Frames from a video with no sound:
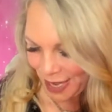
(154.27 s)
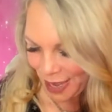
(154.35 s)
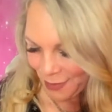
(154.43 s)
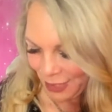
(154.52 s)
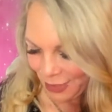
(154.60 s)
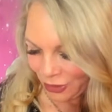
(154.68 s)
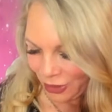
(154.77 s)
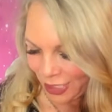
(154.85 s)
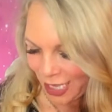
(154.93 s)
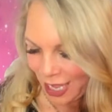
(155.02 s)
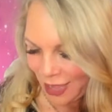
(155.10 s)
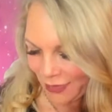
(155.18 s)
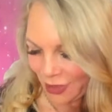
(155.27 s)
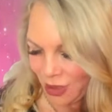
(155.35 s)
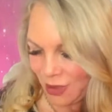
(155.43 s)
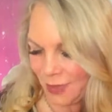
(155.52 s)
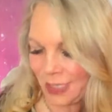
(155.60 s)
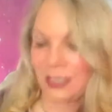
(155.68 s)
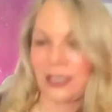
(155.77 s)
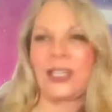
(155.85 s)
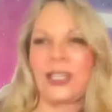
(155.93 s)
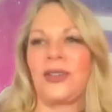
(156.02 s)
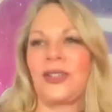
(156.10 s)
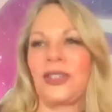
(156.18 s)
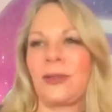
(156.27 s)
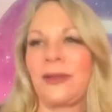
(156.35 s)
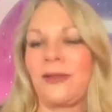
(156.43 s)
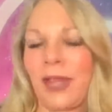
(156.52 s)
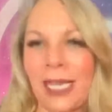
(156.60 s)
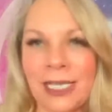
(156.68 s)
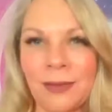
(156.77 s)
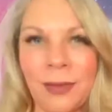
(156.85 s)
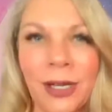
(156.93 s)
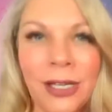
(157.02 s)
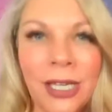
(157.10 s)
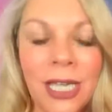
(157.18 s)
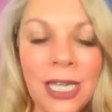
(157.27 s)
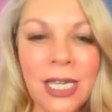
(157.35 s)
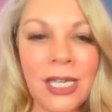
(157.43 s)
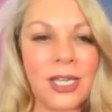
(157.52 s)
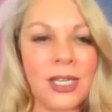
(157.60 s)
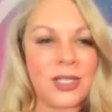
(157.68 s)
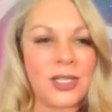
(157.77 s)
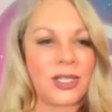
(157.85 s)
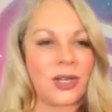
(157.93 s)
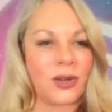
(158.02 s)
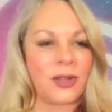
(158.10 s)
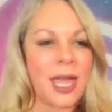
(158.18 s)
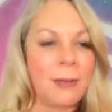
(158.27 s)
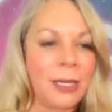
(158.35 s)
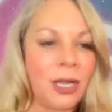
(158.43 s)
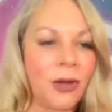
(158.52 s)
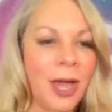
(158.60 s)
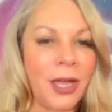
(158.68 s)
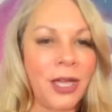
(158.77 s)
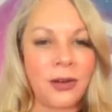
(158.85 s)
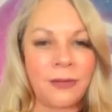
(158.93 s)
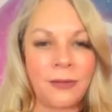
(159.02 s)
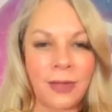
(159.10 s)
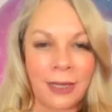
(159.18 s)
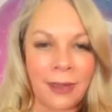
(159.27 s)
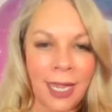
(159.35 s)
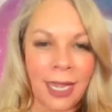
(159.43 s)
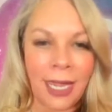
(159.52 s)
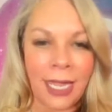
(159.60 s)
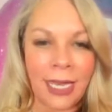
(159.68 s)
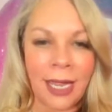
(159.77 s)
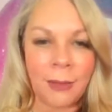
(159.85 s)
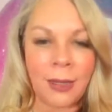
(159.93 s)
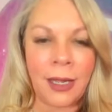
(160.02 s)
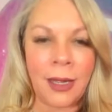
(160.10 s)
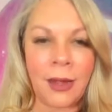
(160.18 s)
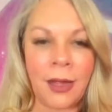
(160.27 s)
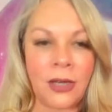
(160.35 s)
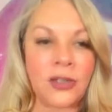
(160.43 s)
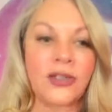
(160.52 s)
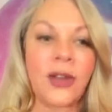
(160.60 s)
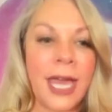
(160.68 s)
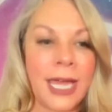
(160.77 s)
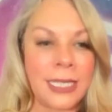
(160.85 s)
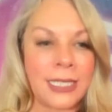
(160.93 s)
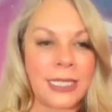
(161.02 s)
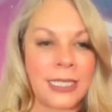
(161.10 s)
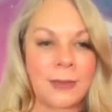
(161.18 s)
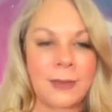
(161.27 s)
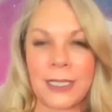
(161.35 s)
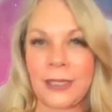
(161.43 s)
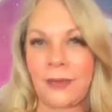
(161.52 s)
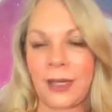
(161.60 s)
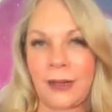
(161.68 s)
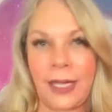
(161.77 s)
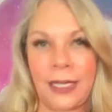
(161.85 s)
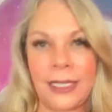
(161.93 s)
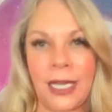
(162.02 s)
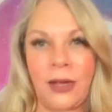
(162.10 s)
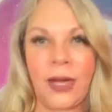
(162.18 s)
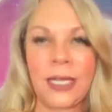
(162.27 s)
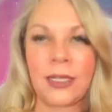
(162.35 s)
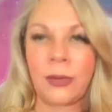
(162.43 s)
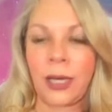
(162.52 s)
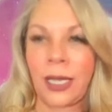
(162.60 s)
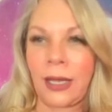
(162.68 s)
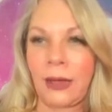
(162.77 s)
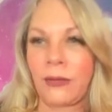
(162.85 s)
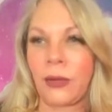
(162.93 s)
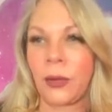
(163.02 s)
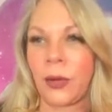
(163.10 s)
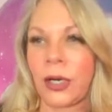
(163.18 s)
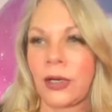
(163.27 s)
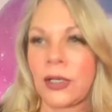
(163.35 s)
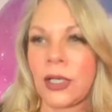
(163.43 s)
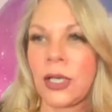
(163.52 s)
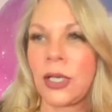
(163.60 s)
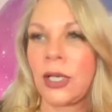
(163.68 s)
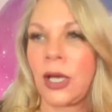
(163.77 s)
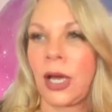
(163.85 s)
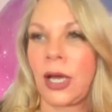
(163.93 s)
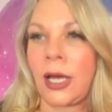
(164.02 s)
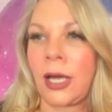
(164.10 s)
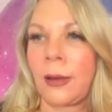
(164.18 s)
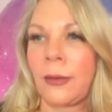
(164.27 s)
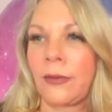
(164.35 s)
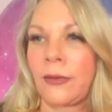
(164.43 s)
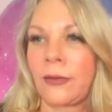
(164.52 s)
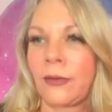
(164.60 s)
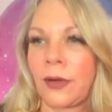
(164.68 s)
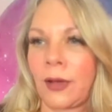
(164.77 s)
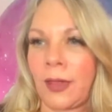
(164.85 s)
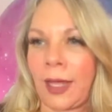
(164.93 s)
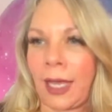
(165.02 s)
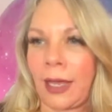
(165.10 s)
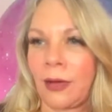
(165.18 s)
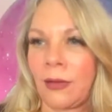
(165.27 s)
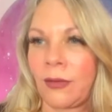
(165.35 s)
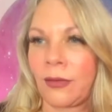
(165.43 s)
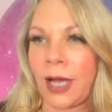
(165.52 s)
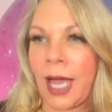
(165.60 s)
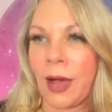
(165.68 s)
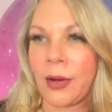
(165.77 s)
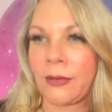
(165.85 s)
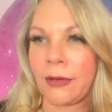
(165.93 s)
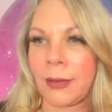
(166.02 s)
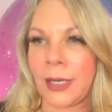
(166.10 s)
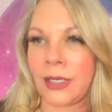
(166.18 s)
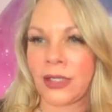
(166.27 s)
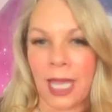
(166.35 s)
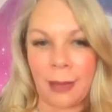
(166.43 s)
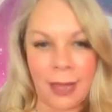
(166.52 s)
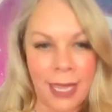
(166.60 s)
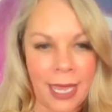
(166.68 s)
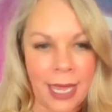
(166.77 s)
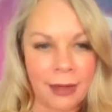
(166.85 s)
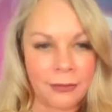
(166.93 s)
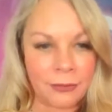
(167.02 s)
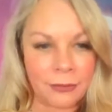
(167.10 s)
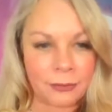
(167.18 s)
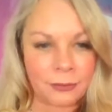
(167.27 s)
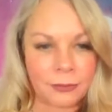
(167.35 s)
I'm going to look at the comments on YouTube and Facebook. So let me know how you're feeling, and I'm going to address the specific things that you guys are bringing forward for however much time I have.